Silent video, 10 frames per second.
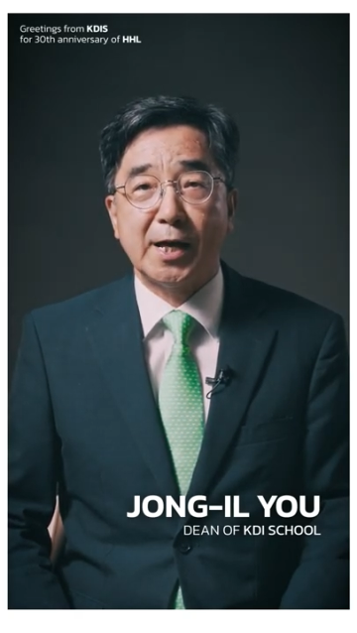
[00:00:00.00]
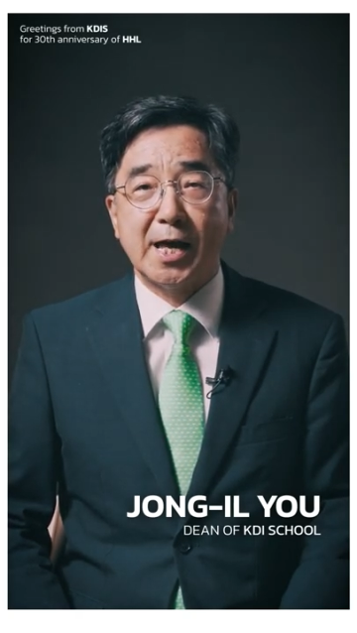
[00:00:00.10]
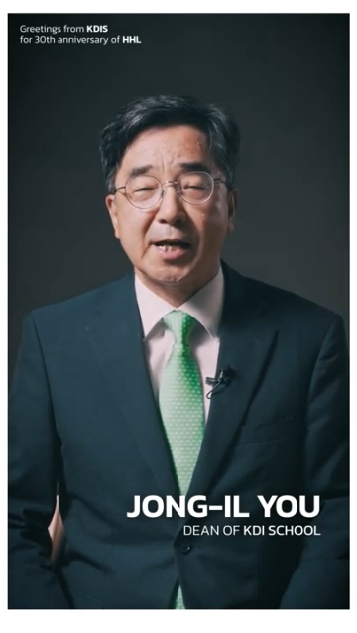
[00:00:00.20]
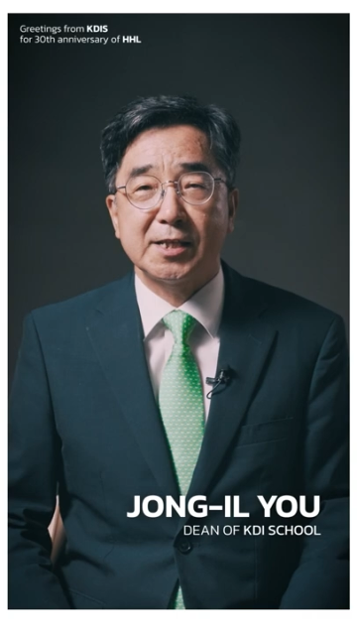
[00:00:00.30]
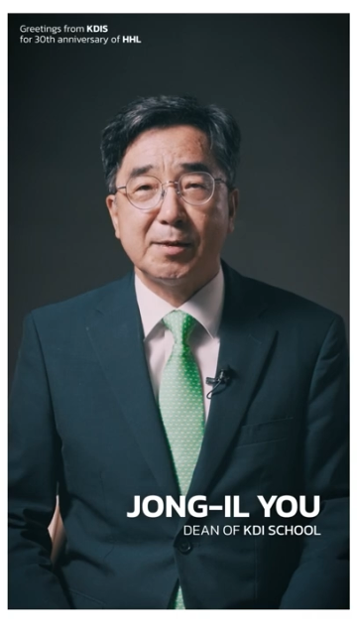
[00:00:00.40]

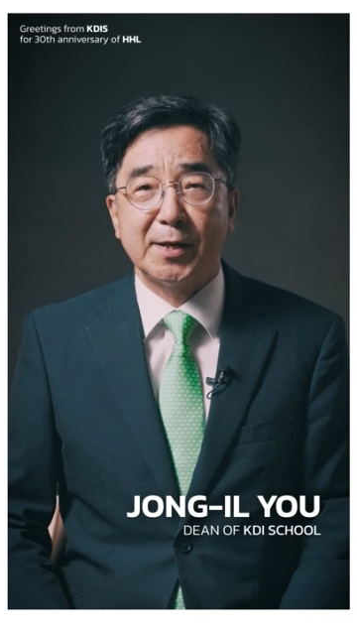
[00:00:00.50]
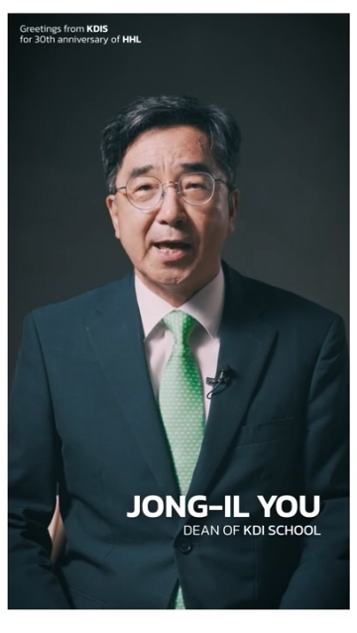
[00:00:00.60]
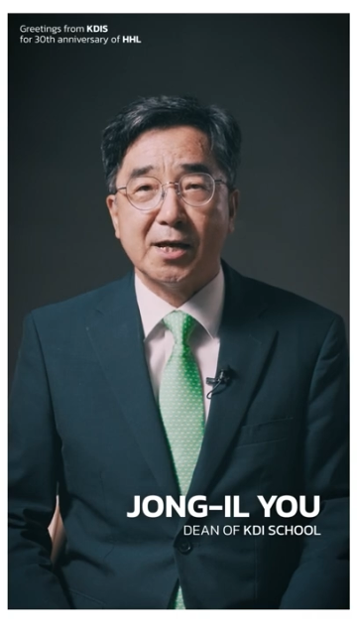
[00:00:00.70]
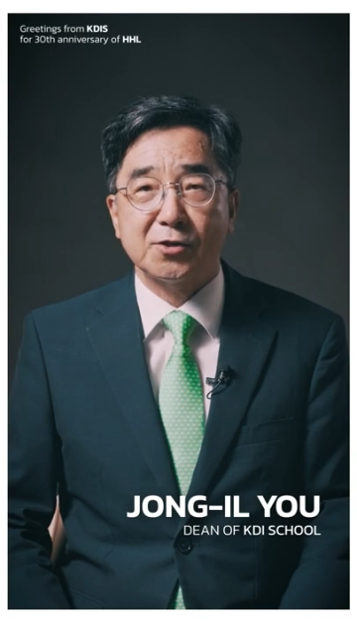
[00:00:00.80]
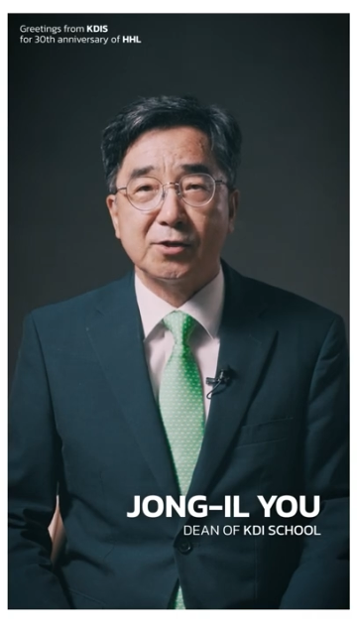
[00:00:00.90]
academic
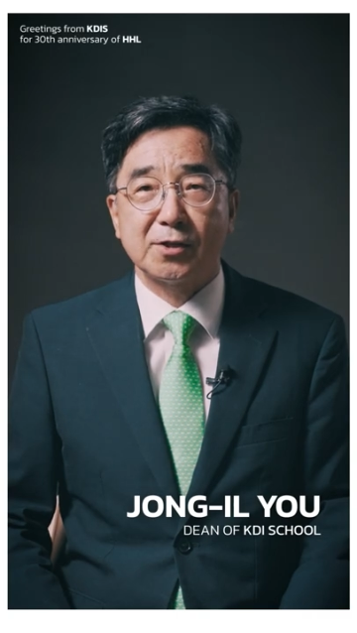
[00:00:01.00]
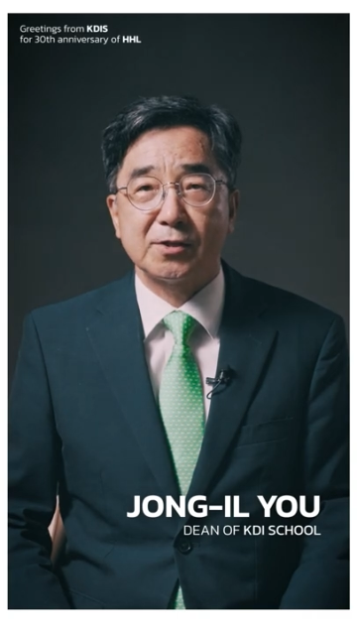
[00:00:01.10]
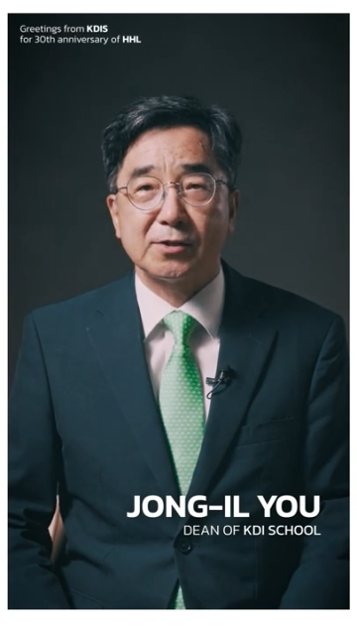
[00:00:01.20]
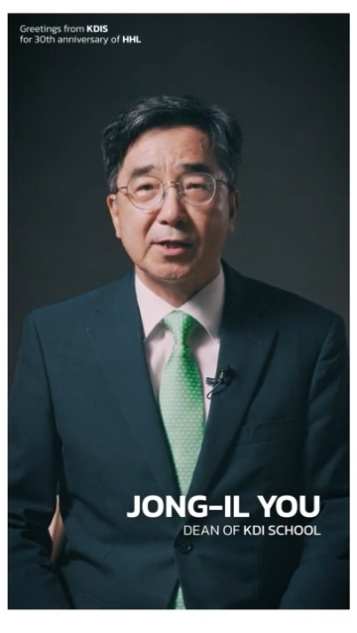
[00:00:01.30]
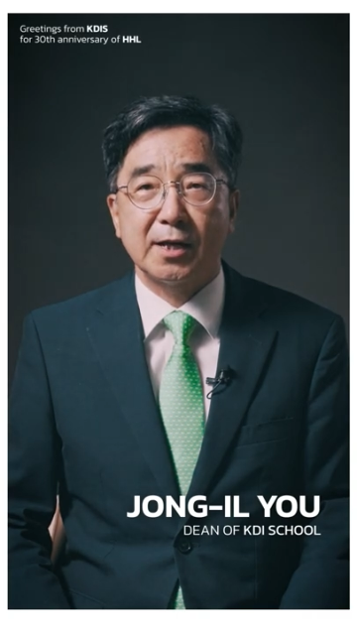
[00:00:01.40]

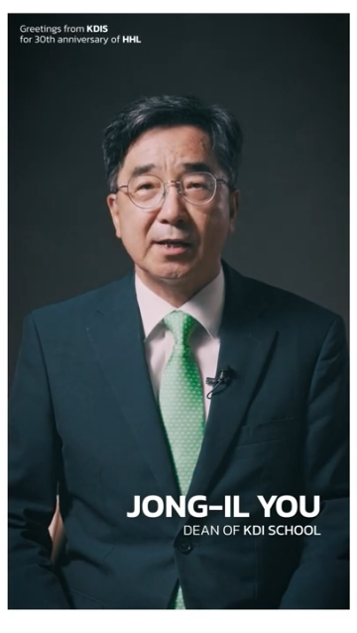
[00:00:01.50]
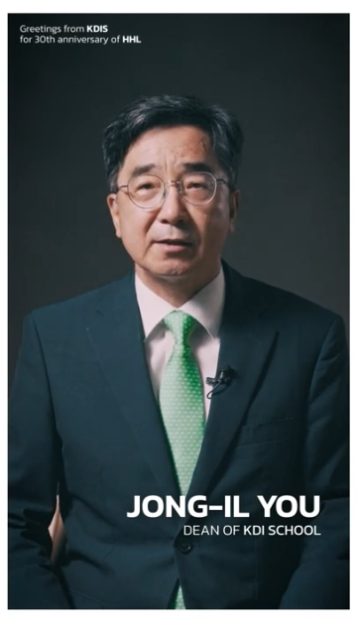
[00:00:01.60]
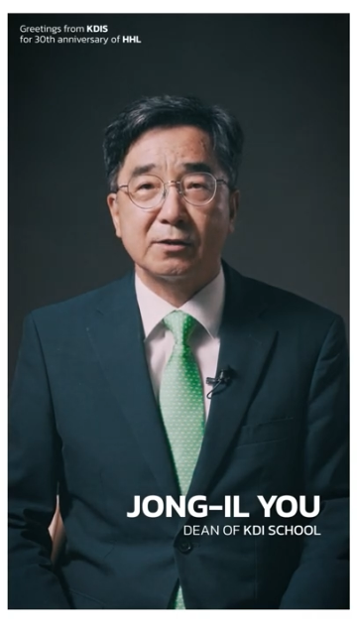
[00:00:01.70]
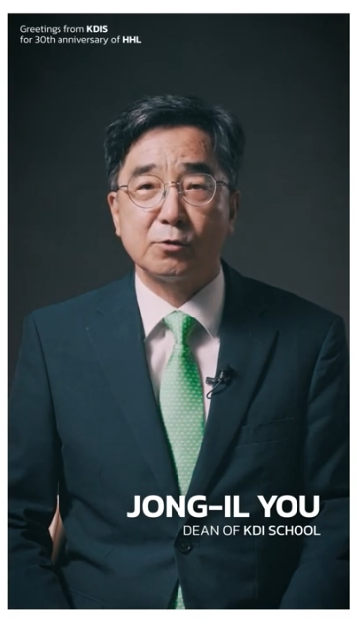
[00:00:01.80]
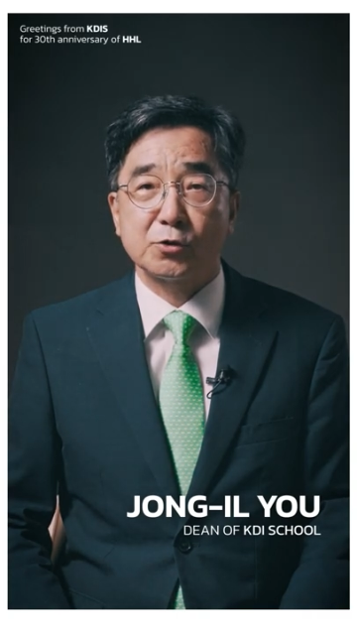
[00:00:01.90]
excellence
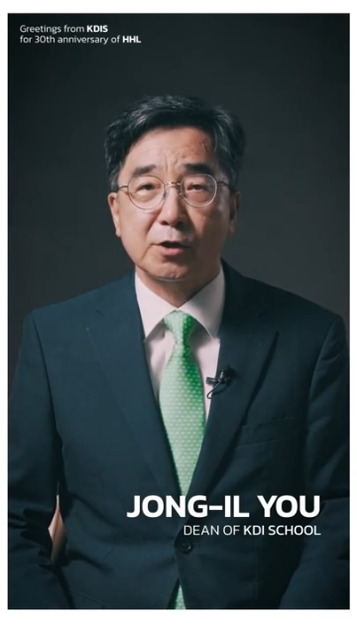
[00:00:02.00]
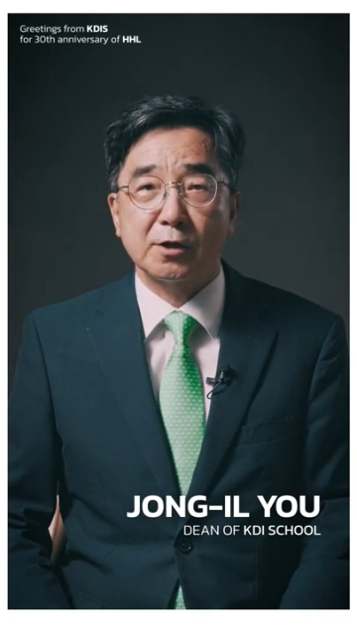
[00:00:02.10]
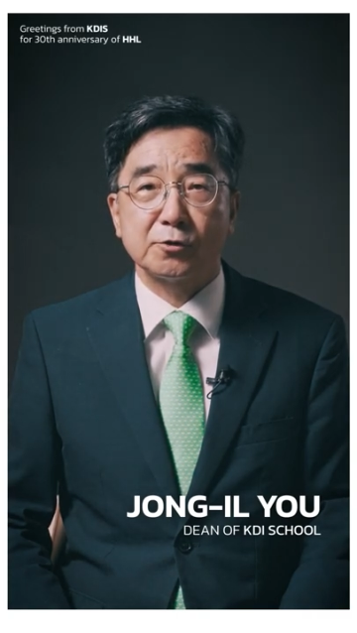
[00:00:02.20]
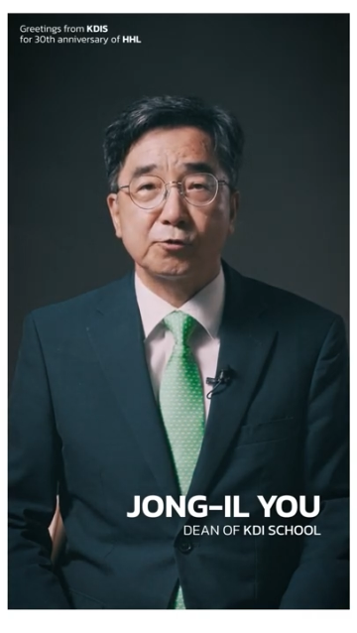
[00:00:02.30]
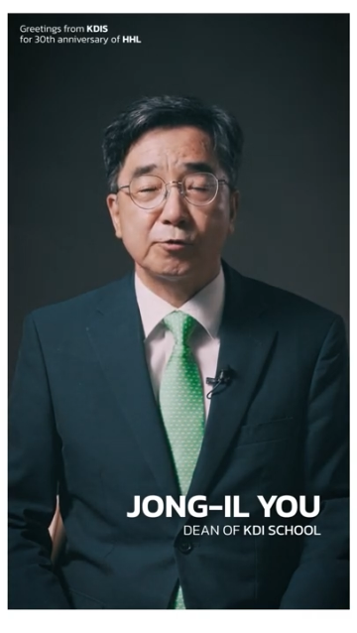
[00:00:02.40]
and cross
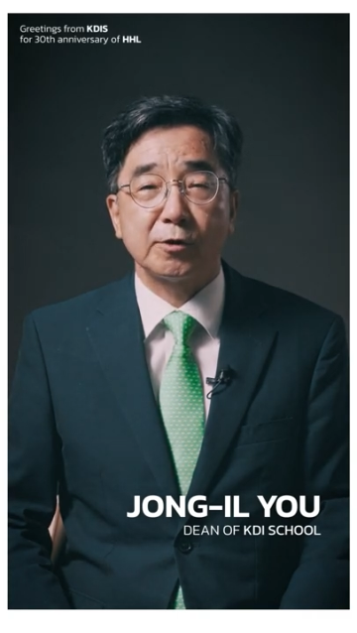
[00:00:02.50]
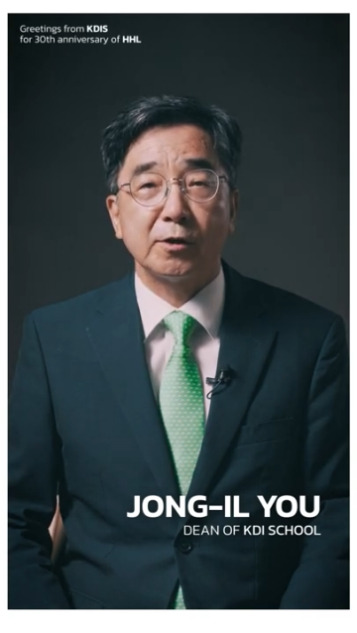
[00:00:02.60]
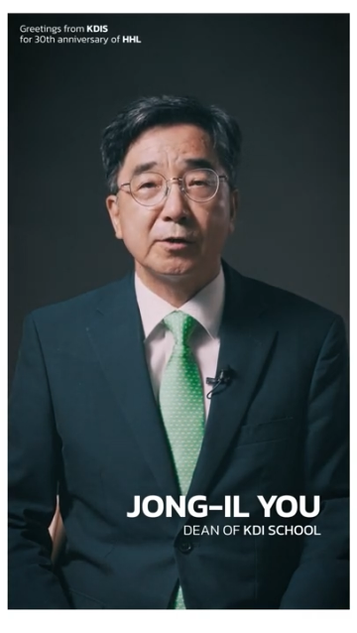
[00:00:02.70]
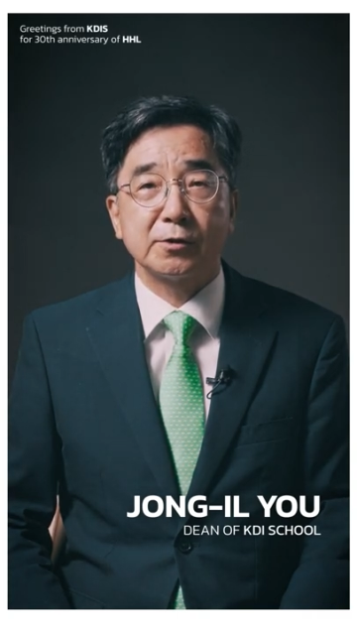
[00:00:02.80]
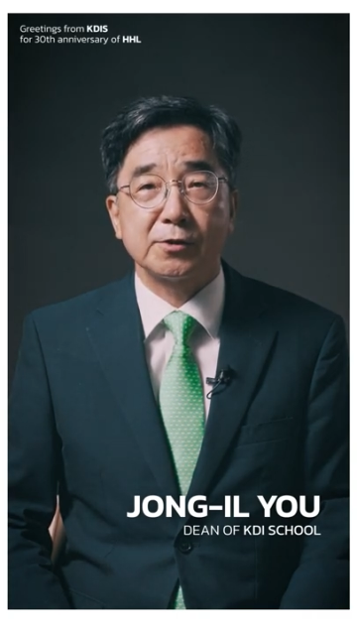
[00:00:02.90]
cultural
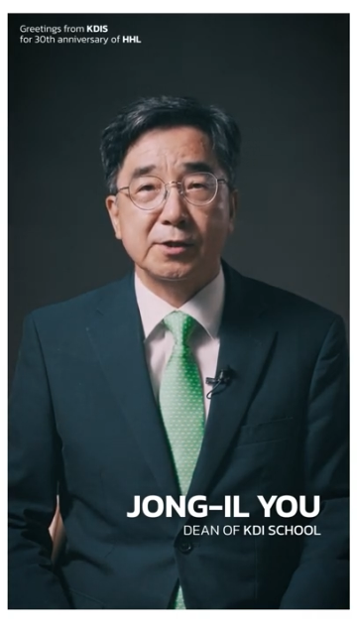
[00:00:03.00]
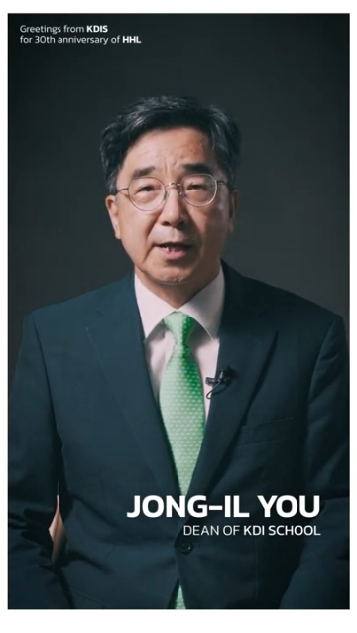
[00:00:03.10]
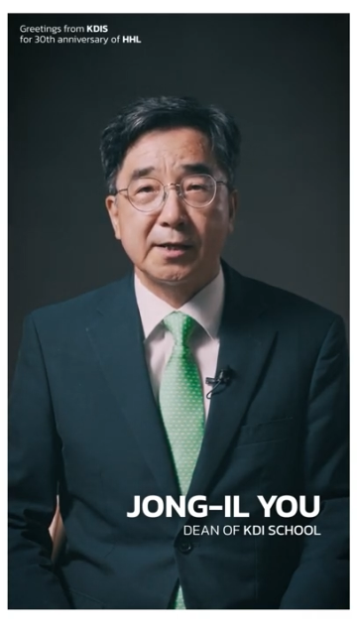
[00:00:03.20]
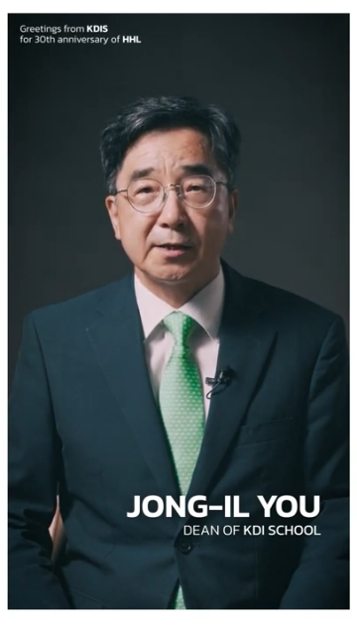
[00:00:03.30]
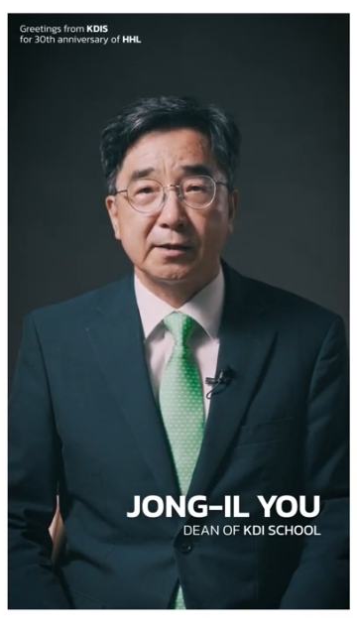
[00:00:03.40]

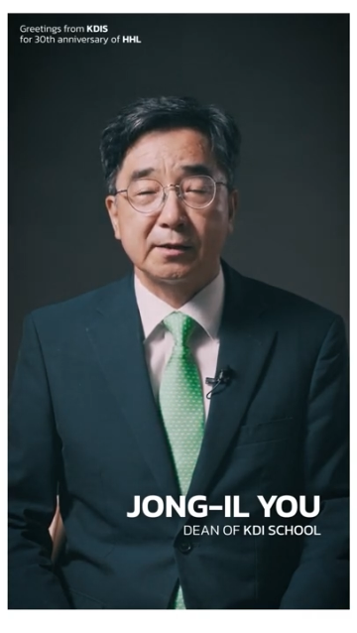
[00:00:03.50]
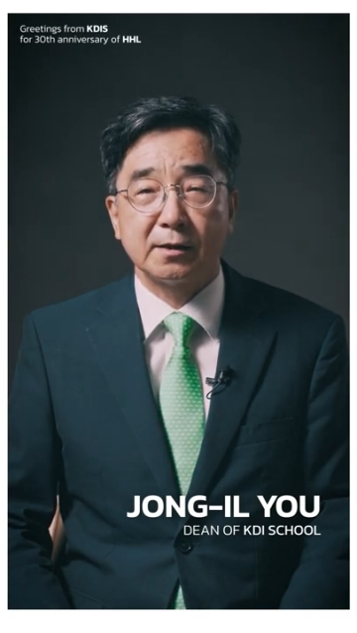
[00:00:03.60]
understanding.